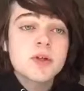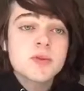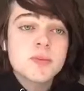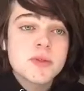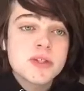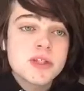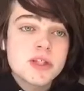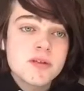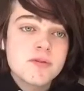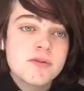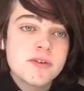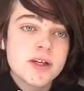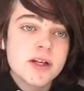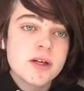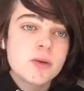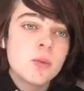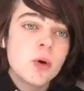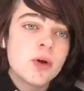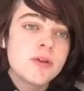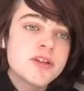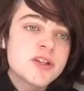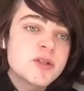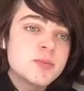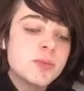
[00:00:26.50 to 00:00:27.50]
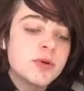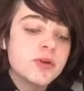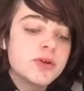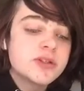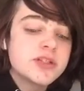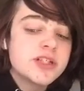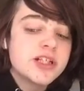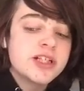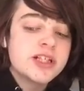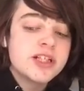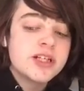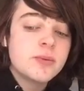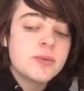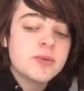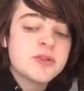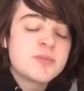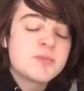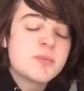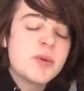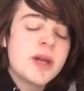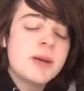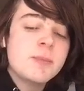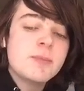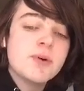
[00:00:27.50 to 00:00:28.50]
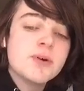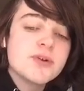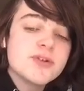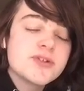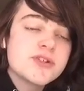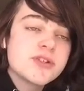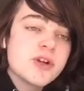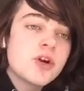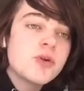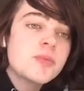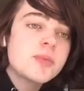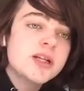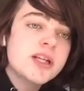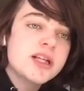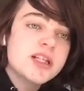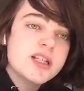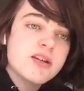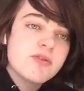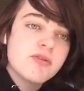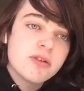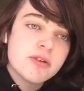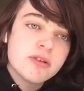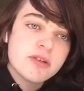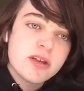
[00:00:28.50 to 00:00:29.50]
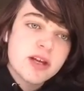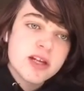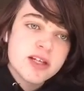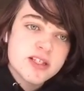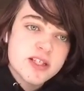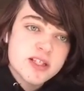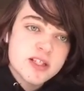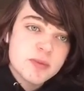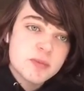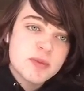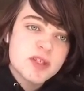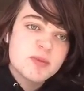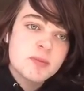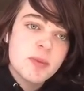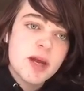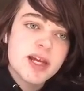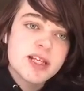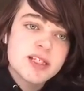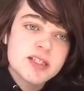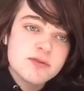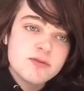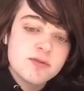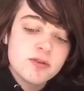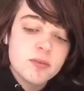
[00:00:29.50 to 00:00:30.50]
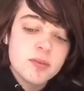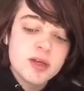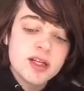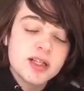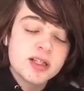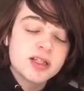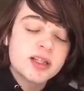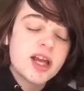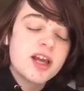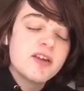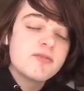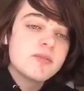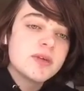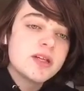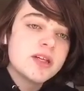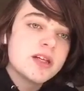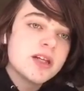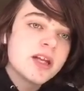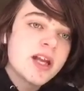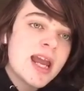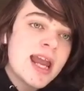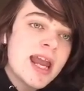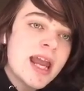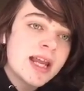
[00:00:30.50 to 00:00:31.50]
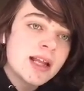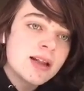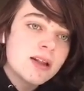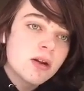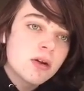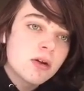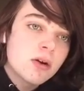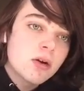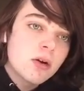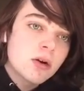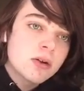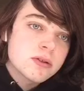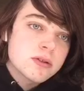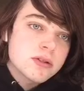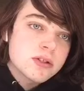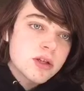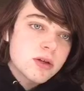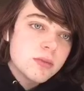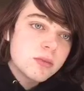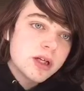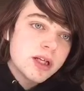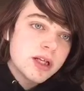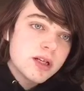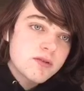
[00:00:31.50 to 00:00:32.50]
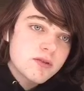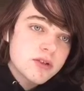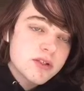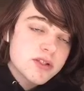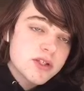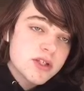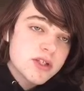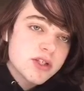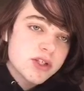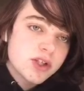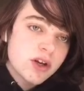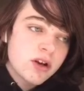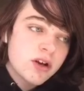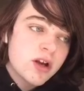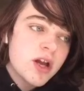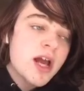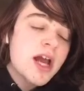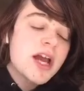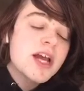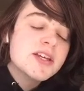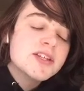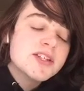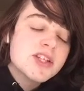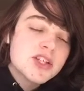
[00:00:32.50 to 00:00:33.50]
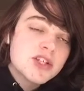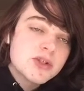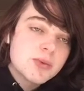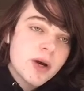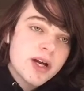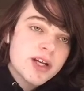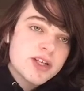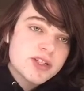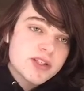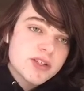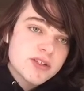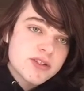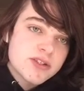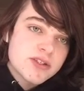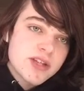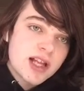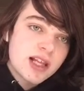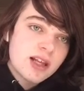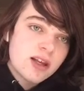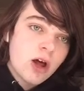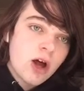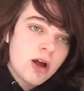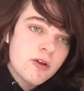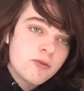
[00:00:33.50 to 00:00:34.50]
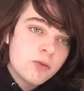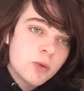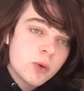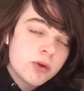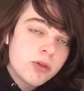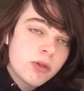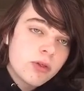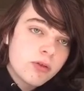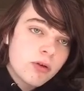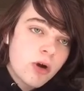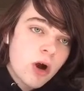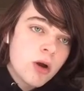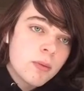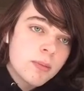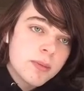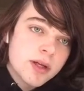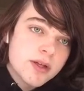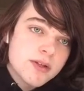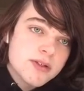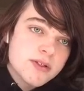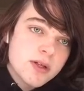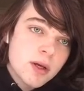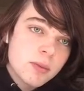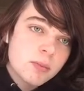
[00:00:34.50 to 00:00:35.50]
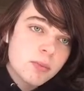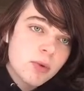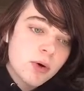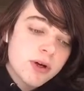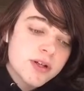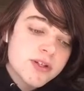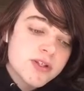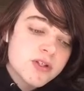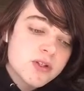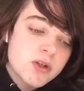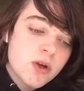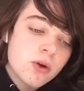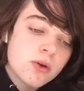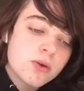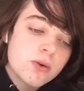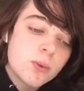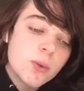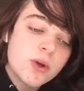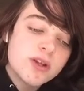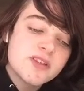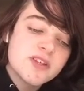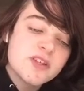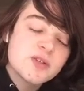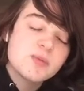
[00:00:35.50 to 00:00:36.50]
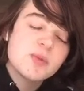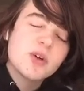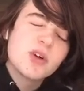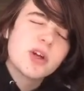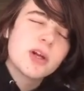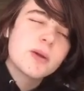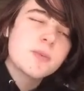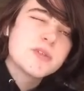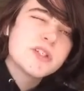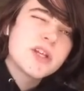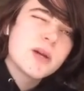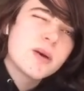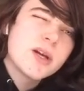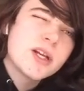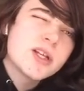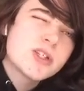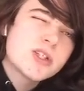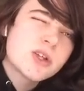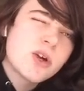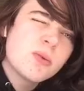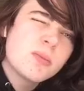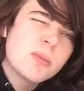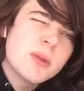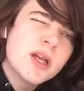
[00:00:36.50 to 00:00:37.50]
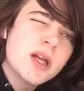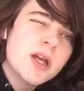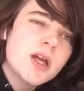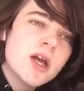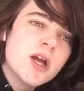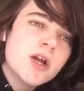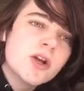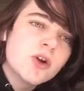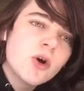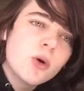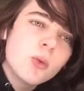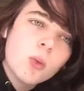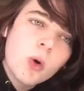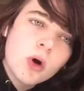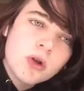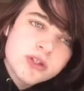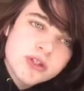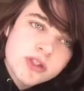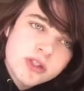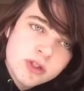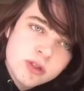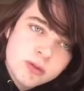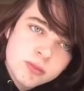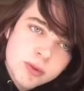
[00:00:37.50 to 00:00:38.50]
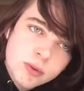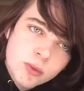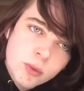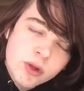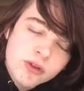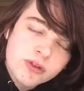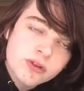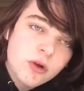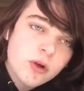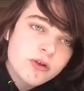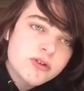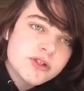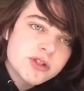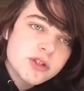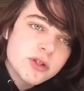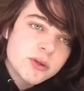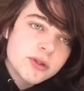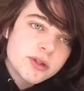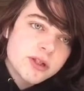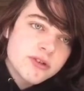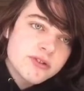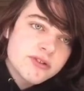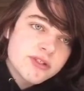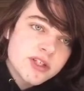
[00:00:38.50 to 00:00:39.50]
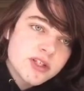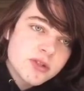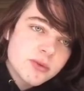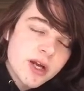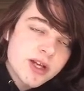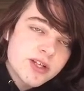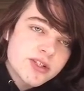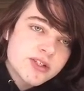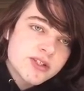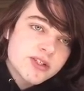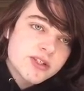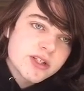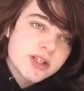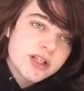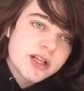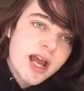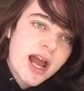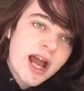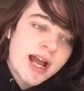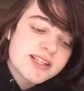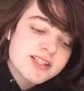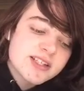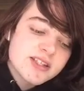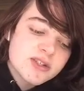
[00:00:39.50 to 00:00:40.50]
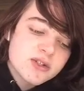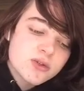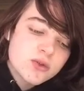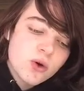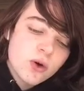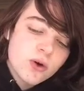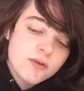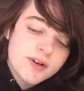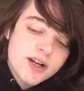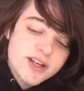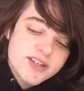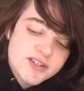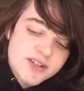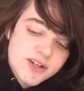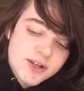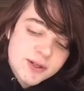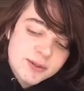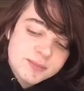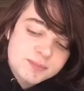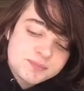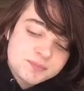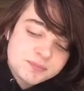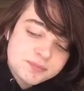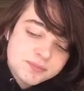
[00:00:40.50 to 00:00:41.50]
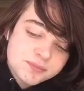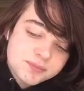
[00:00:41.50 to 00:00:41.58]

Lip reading: more specific, what this book did, it put so many different things into perspective for me and gave me an inlook on so many different situations that life would throw at me at some point. So with this book, it showed me not what to do, but what not to do in those situations, and it acted sort of as a